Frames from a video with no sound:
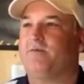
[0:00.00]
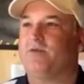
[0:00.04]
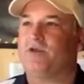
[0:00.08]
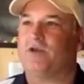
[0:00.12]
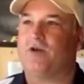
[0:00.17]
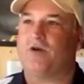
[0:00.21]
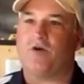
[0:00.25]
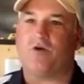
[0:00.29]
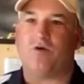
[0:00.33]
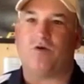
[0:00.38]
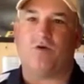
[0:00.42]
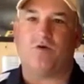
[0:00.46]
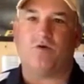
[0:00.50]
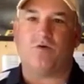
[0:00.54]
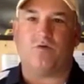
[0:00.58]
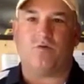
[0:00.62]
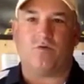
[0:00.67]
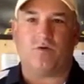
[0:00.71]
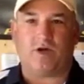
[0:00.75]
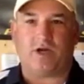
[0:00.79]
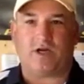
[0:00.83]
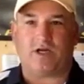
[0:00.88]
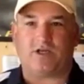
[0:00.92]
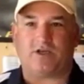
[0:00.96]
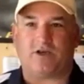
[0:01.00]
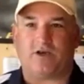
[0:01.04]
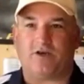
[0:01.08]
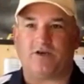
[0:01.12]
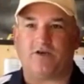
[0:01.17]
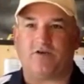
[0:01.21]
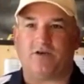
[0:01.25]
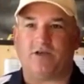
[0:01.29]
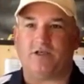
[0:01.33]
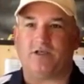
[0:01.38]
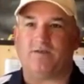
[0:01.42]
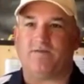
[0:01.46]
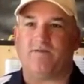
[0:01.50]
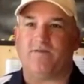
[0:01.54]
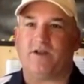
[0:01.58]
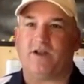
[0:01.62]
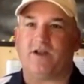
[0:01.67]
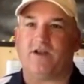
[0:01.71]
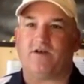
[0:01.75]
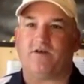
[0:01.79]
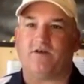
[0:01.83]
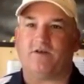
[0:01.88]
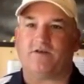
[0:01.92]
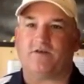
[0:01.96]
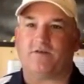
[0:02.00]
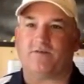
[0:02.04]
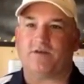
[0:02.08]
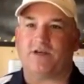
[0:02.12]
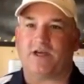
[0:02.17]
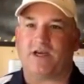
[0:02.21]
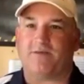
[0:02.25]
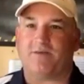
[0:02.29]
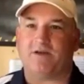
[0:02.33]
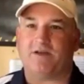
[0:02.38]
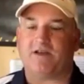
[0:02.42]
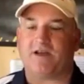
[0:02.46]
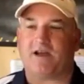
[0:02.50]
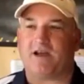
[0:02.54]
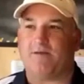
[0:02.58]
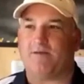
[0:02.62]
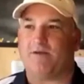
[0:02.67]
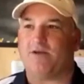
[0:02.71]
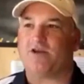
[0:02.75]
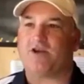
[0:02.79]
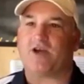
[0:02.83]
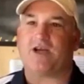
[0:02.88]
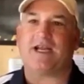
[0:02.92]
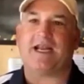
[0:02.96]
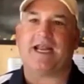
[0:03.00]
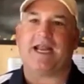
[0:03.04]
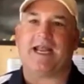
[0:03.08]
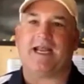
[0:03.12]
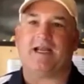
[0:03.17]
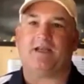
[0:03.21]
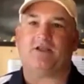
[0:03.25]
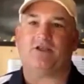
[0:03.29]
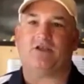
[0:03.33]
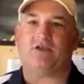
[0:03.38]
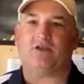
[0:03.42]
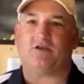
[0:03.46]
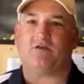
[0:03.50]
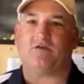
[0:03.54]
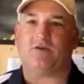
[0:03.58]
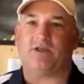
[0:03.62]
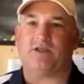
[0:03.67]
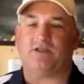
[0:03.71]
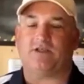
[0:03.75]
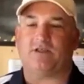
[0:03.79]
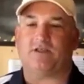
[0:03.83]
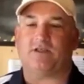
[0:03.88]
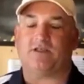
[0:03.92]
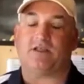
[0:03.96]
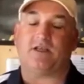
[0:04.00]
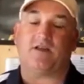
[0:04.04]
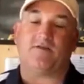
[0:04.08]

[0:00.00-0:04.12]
So we're going to start doing some videos from time to time and try and answer your questions.